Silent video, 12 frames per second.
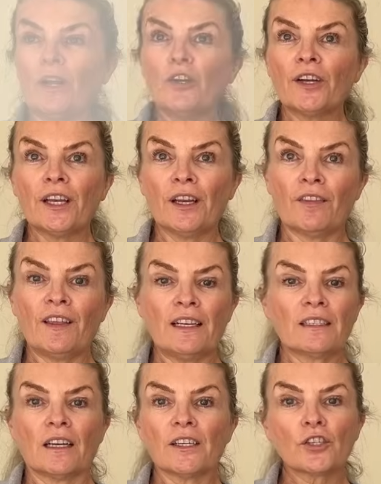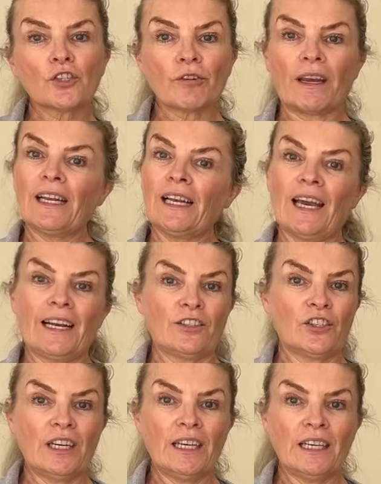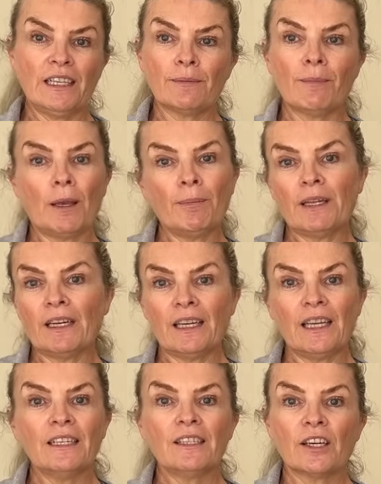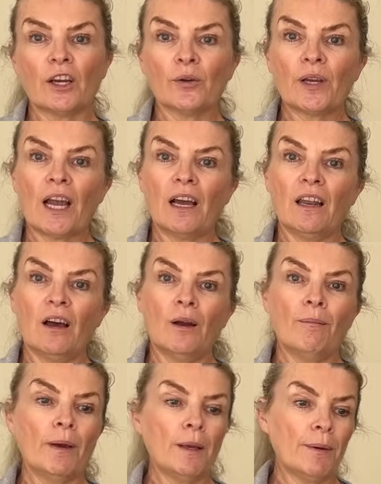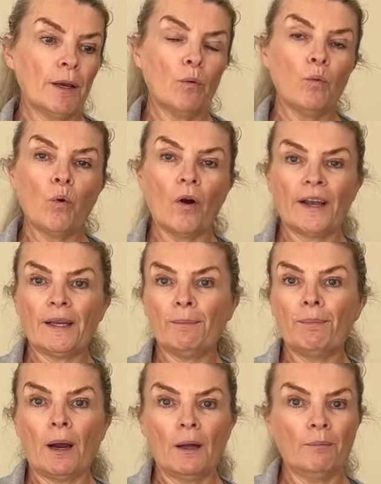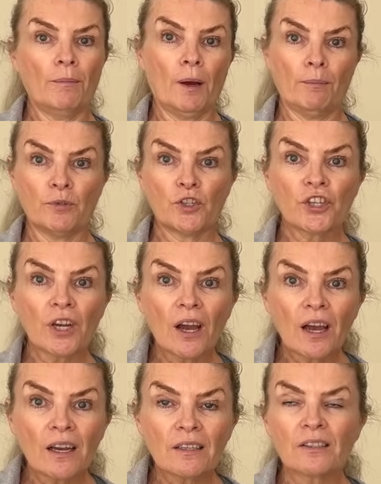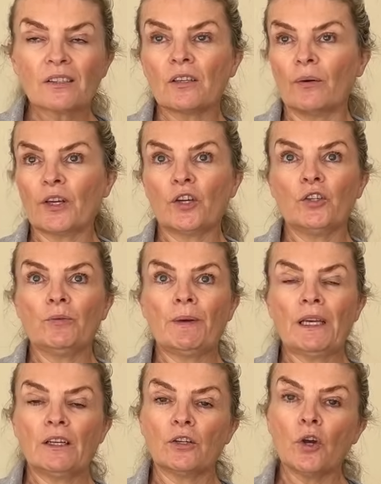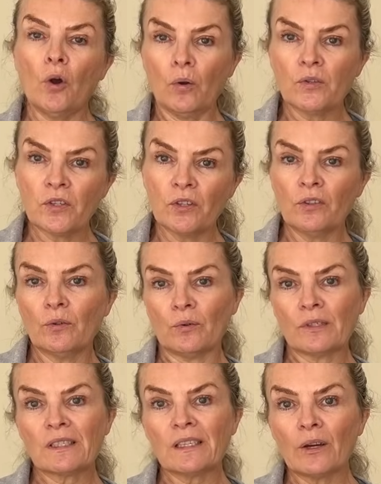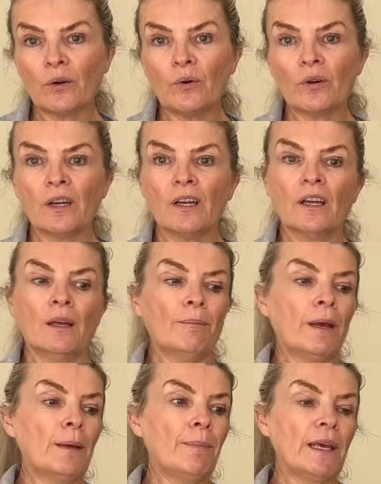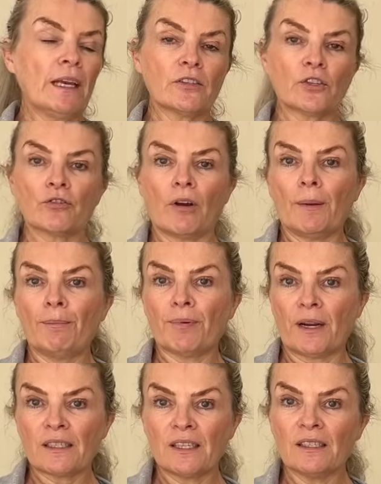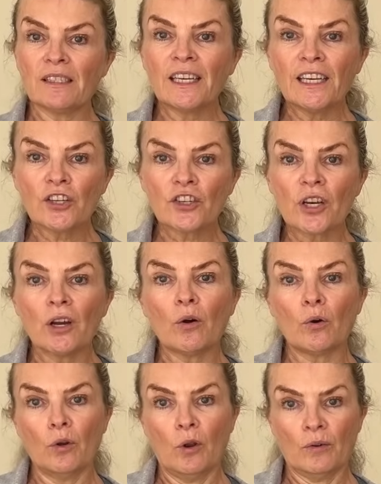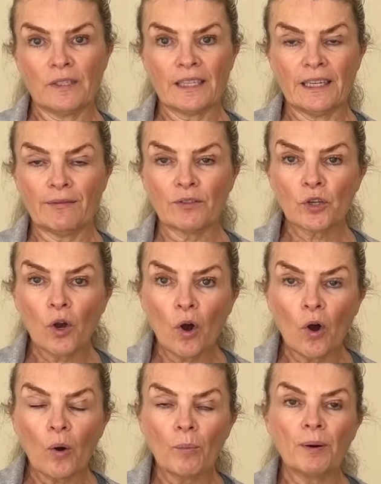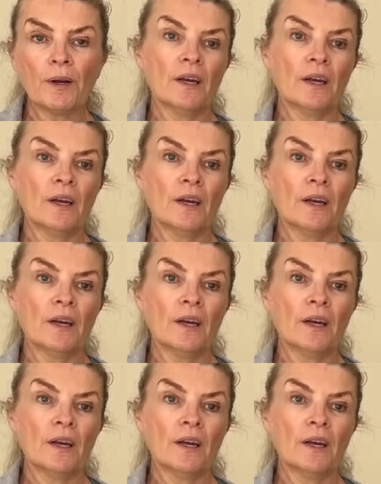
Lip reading: looking at things like straight leg jeans, maybe in an indigo colour, maybe a white button-up shirt, so it could be in cotton or silk, maybe a striped Breton t-shirt or long sleeve top,